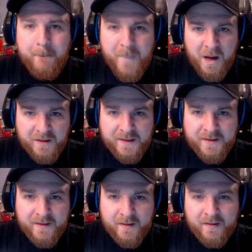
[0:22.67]

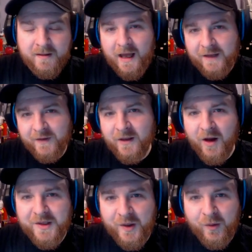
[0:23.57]
but I've
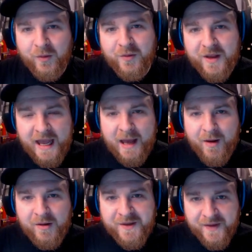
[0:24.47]
unlocked all the
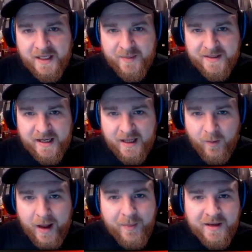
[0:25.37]
camos for this particular
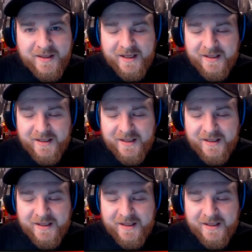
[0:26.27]
weapon. I'll see